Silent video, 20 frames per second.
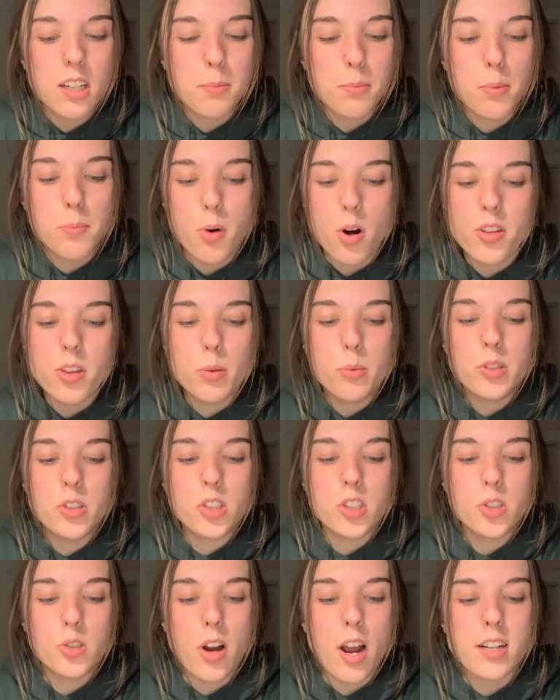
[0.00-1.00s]
But Martha was
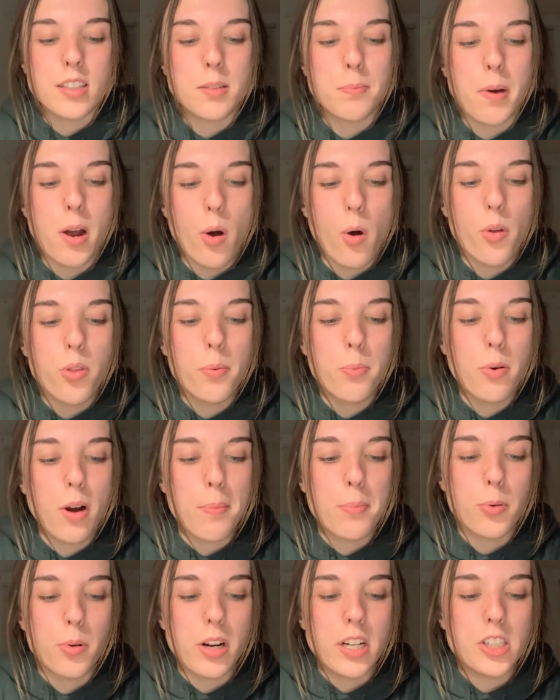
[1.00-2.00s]
distracted by all the
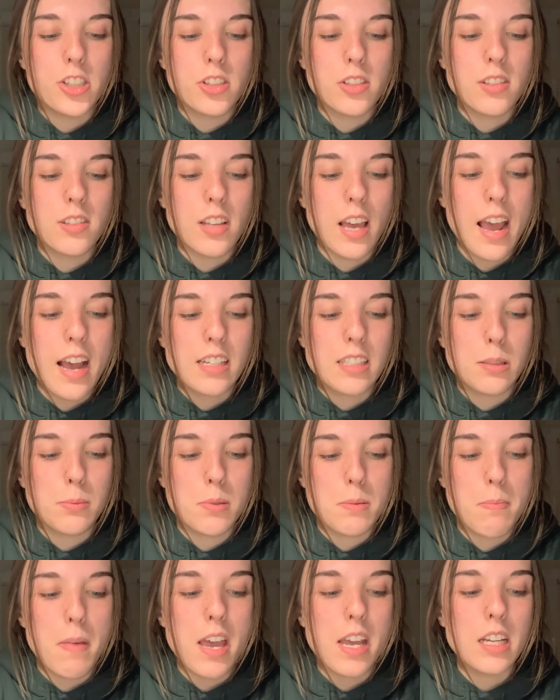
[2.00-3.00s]
preparations that had to
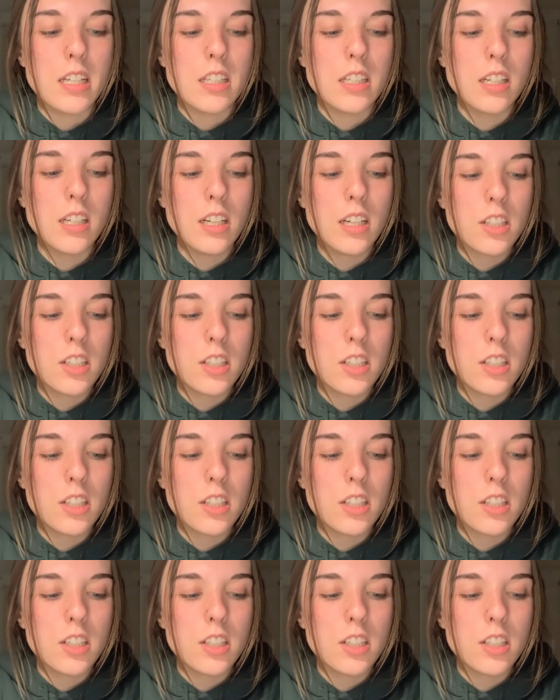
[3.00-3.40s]
be made.